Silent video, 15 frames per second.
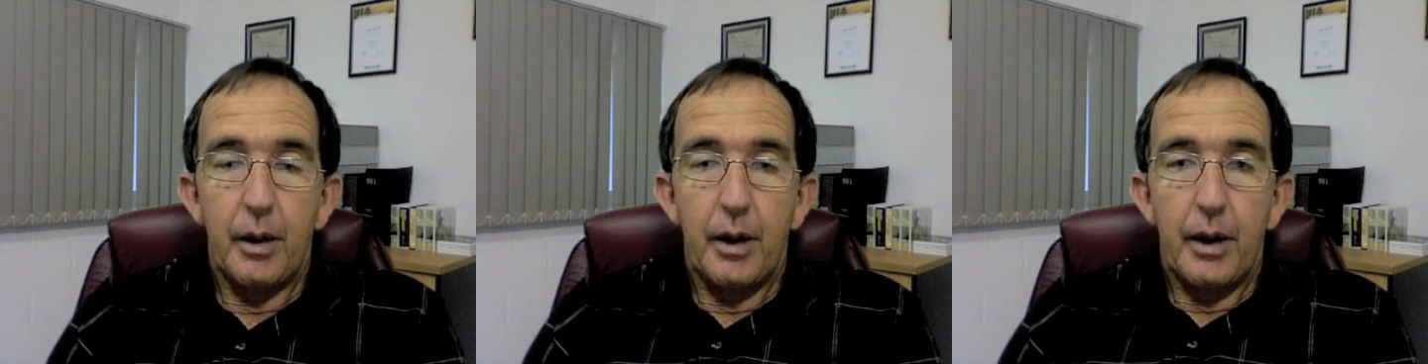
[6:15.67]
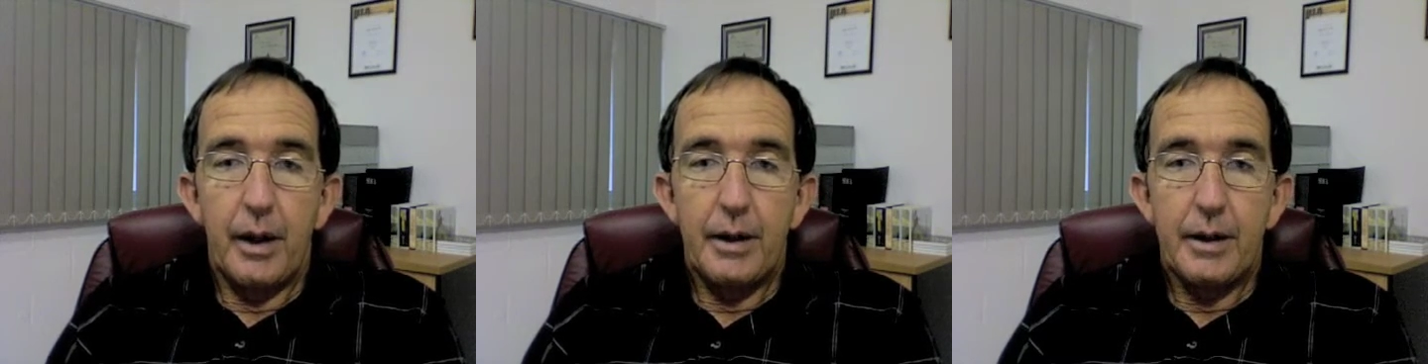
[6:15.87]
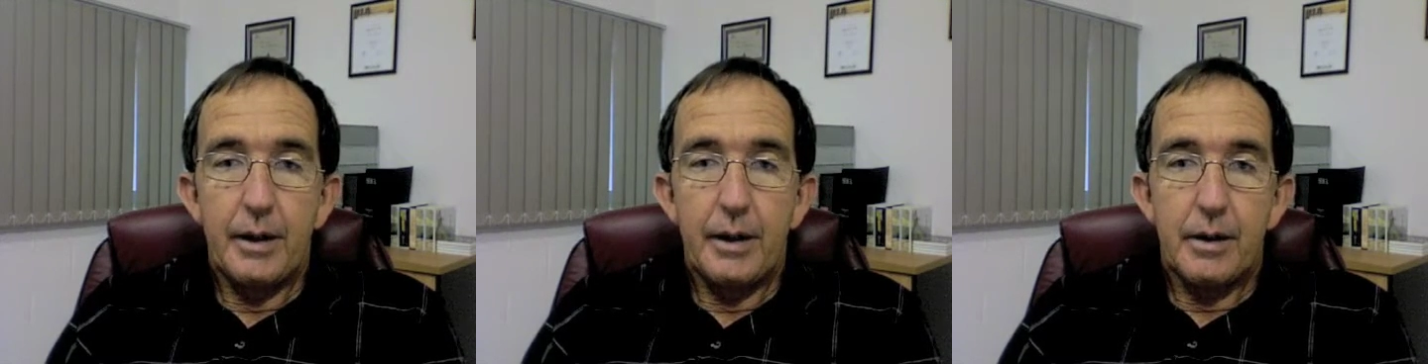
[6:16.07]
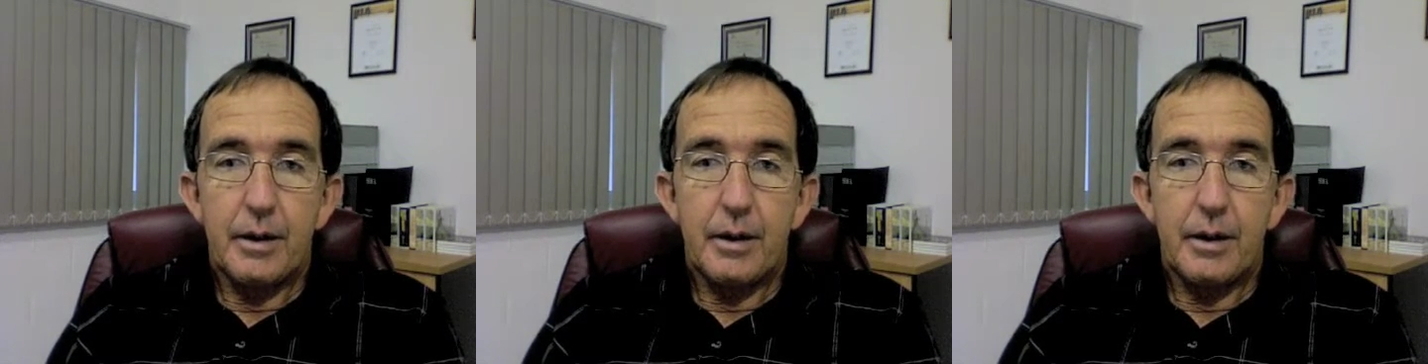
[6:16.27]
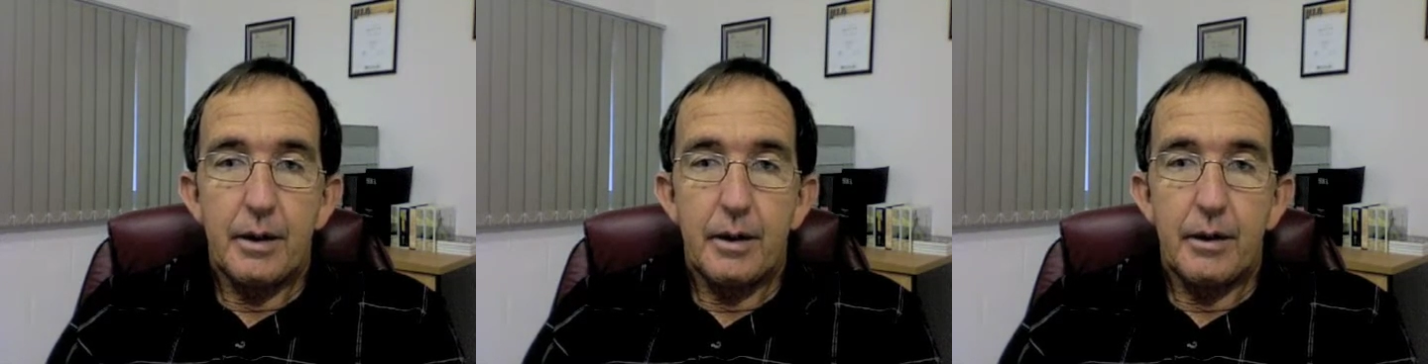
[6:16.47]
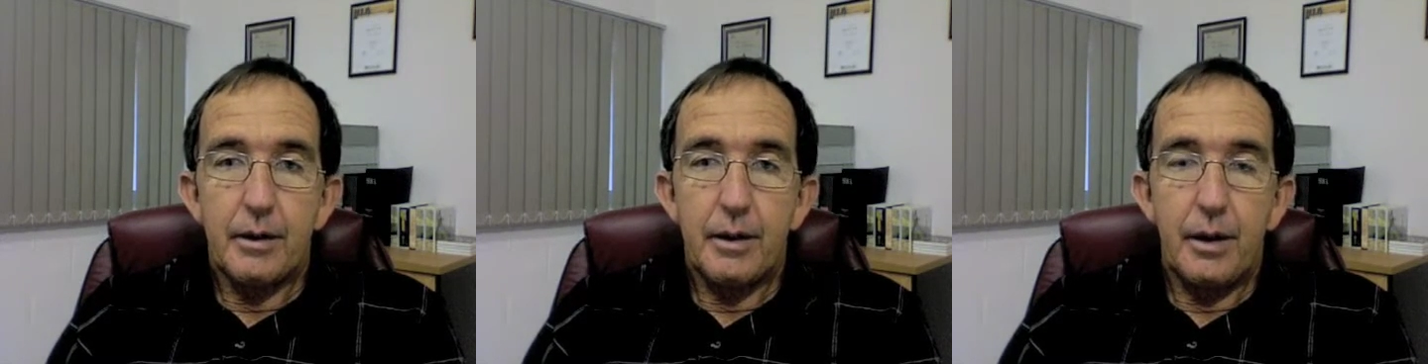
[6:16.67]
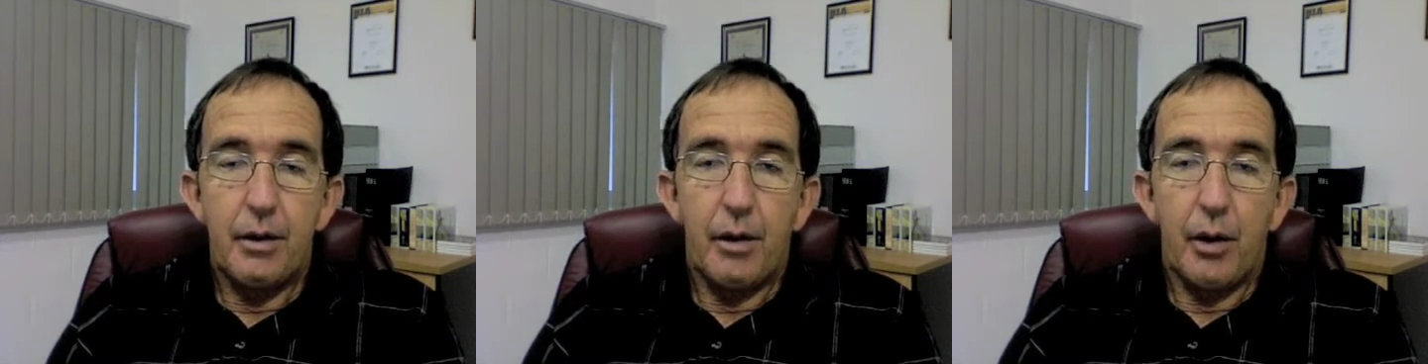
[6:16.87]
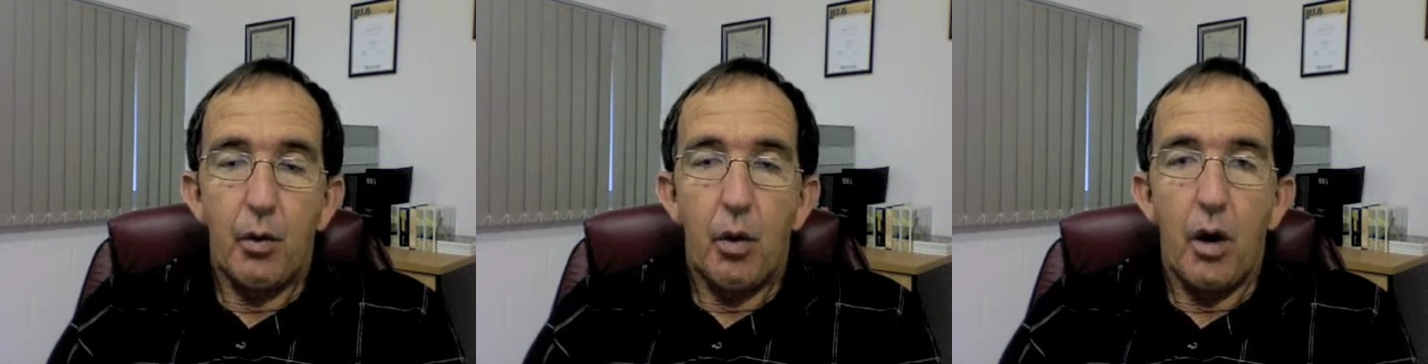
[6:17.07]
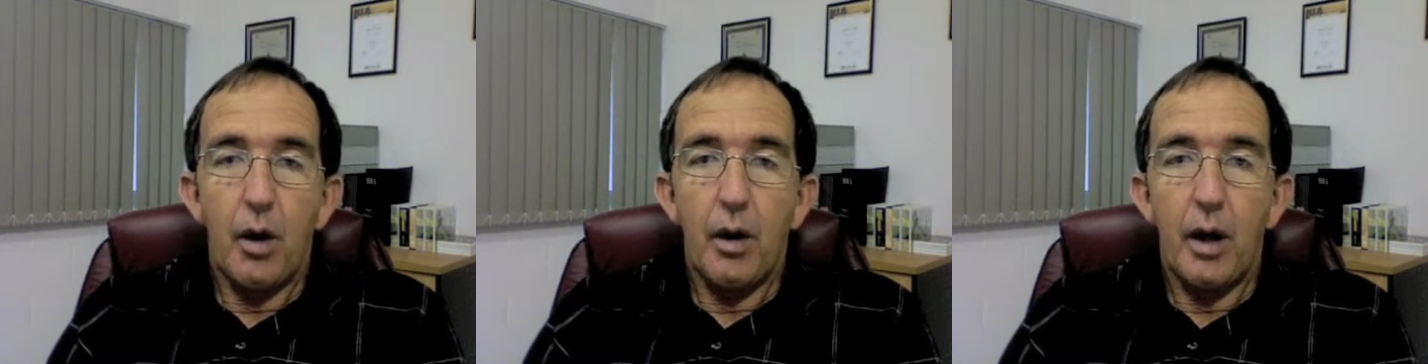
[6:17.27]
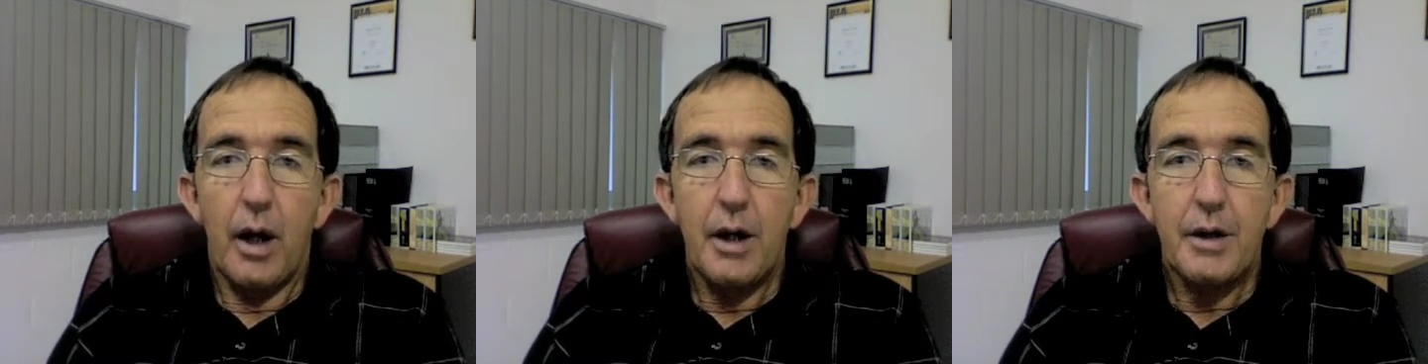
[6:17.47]
Do you require
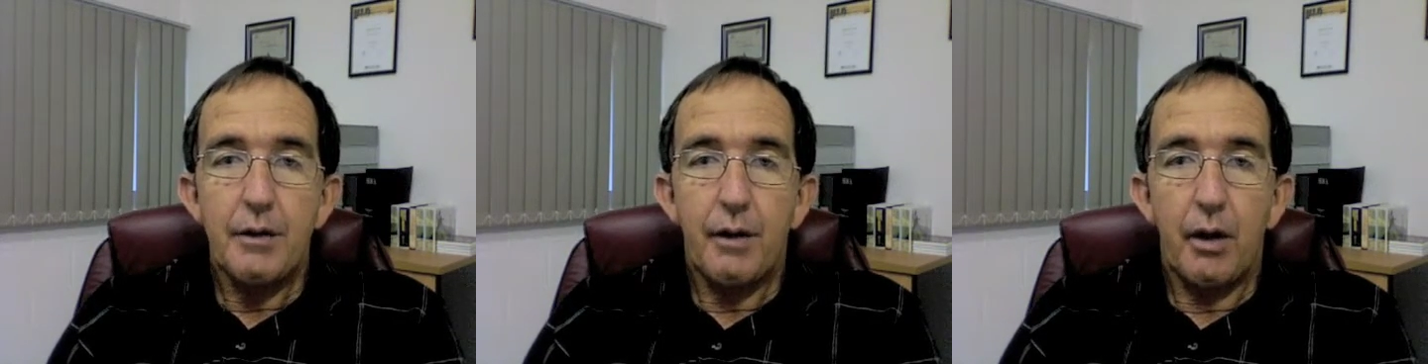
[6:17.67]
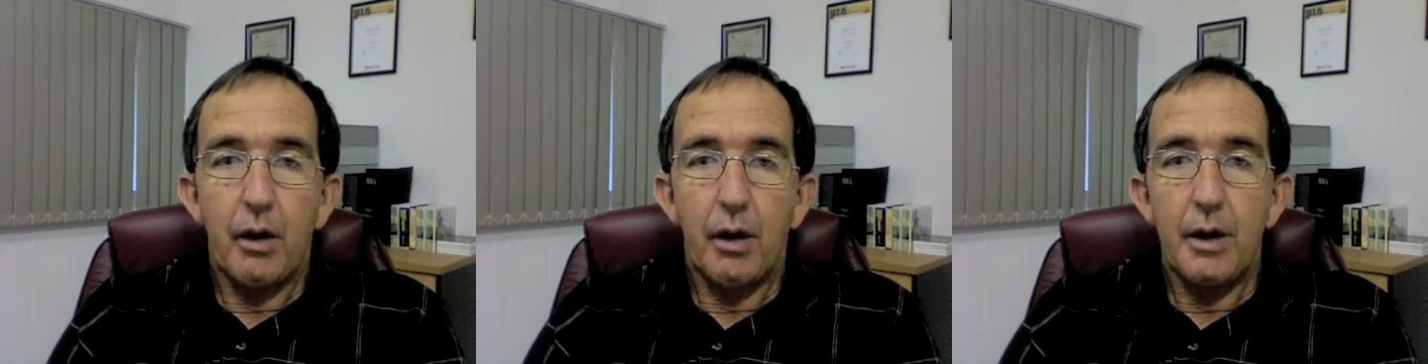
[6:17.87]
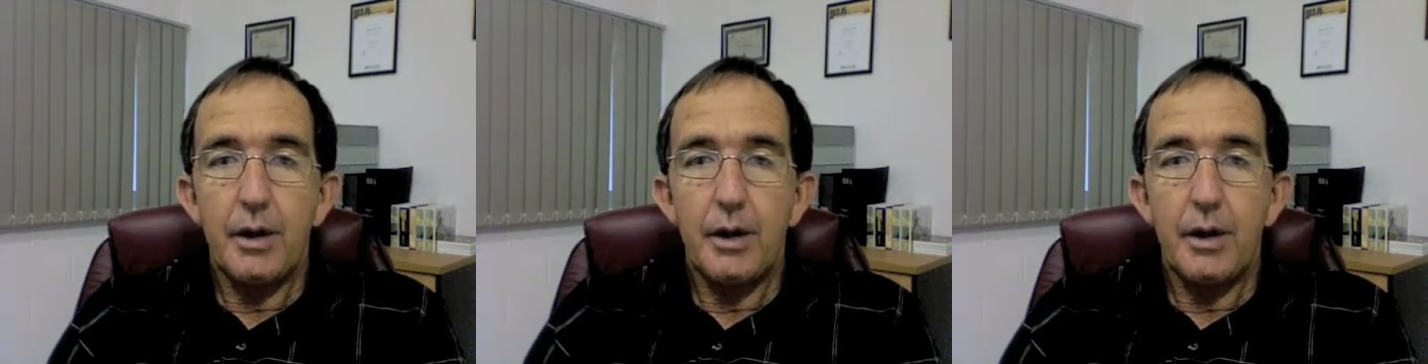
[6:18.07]
large foliage?